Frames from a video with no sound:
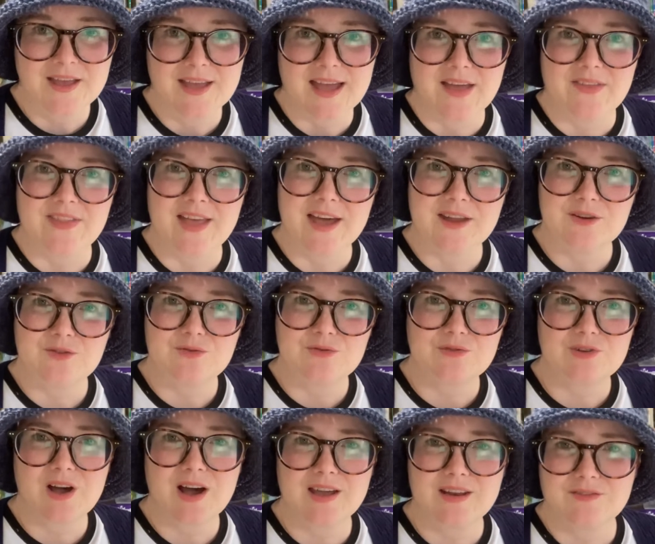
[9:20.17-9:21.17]
And that all
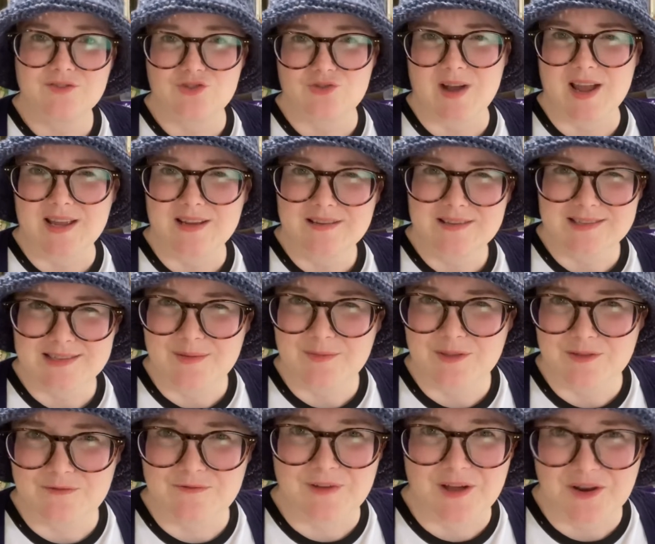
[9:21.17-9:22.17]
kind of drained some of
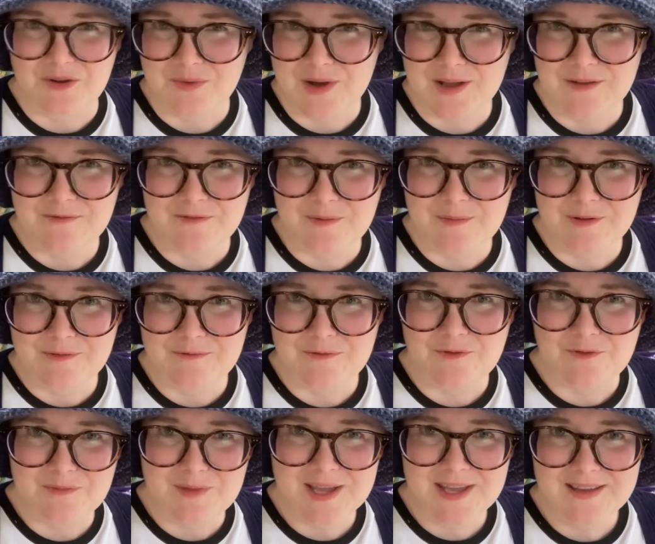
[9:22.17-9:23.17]
the fun away from it
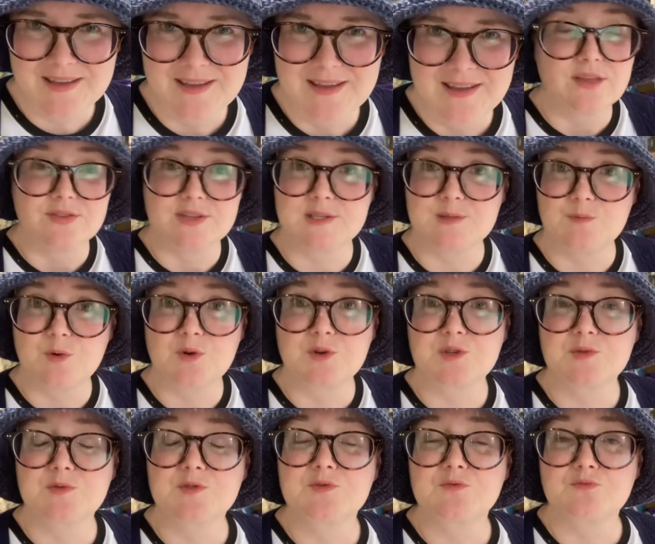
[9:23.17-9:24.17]
for me. This
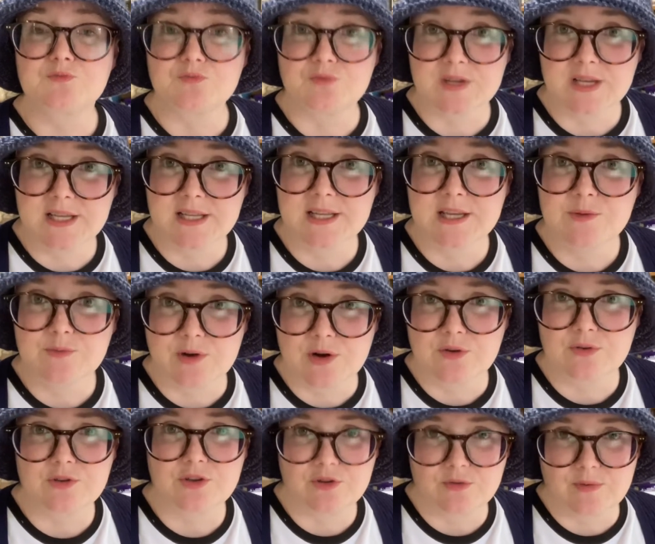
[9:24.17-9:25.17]
box was really
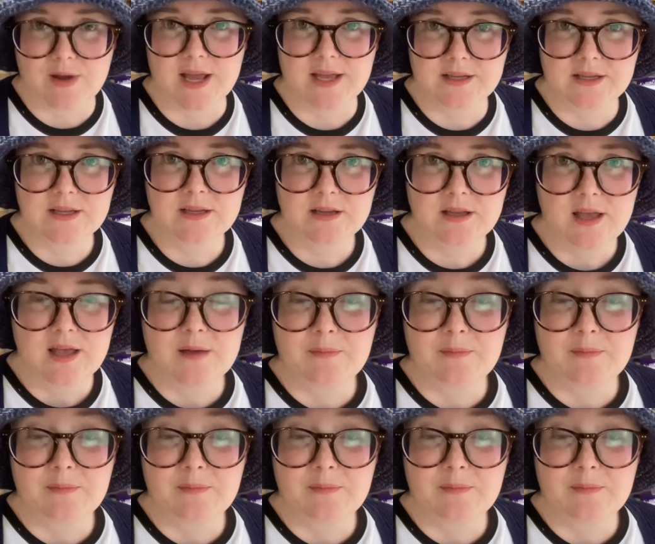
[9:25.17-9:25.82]
well curated.